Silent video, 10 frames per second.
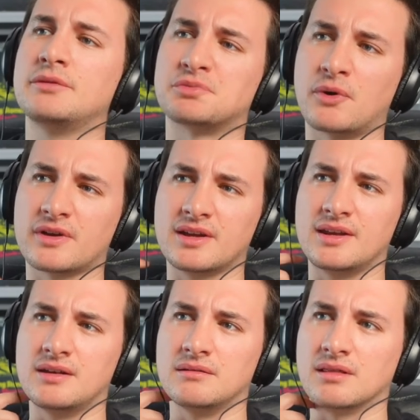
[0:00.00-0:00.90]
booking
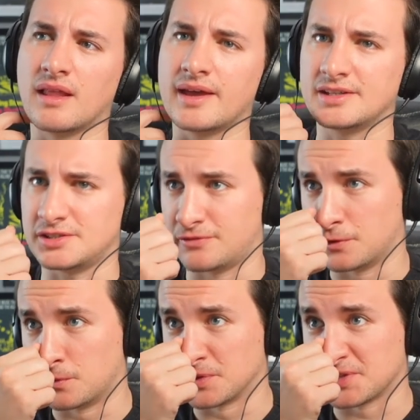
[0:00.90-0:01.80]
in late
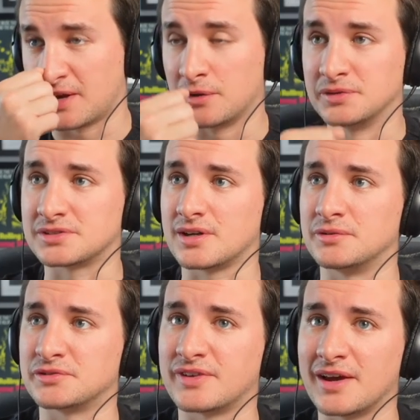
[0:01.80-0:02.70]
'84, wasn't he? I always, I
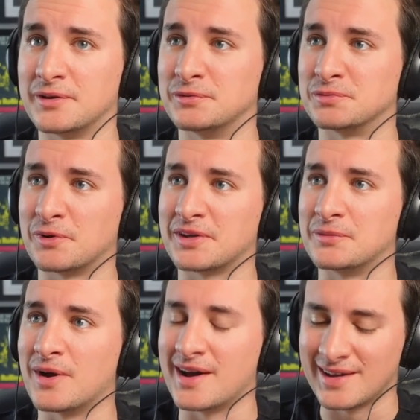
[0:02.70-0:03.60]
always yeah. forget who was booking
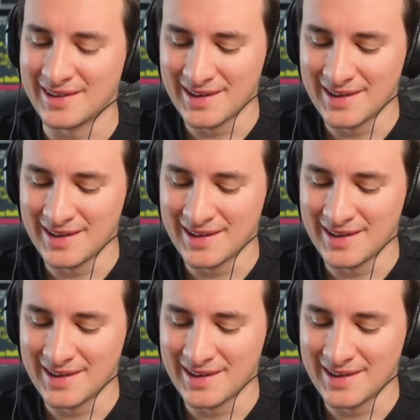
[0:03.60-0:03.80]
where.